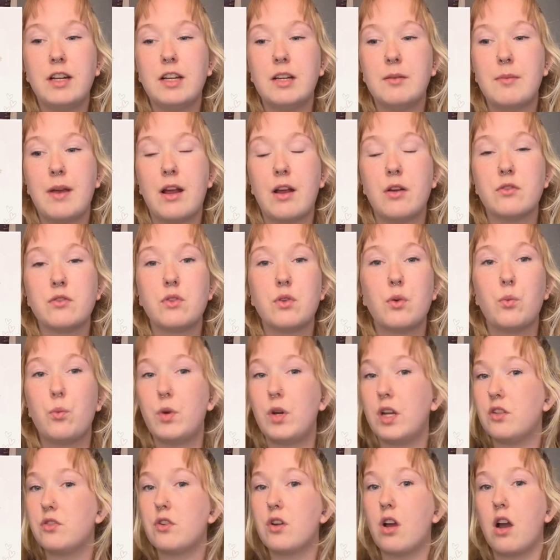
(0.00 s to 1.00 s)
mouse,
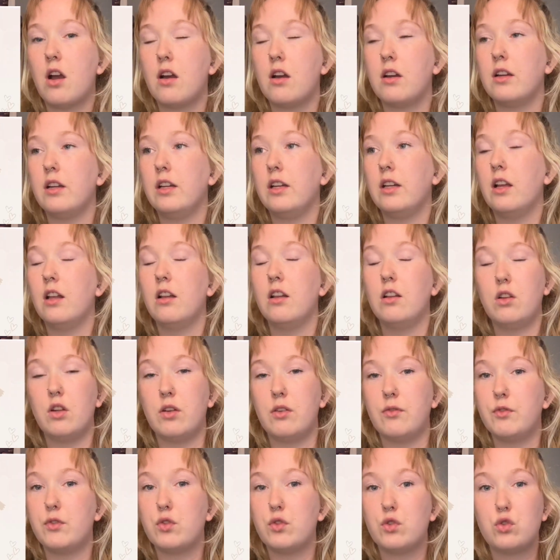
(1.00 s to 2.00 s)
which I love
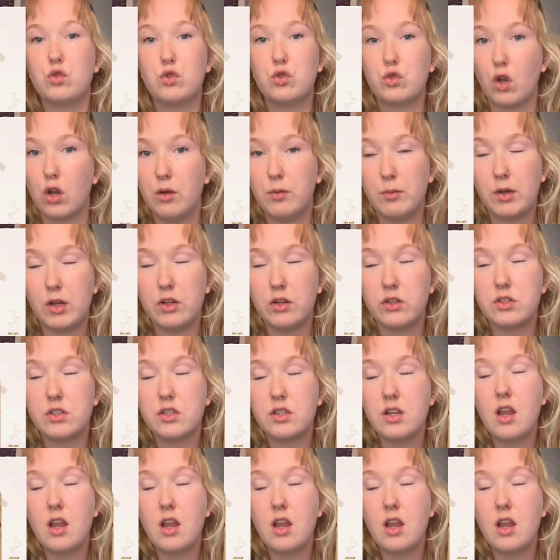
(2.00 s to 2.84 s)
so much,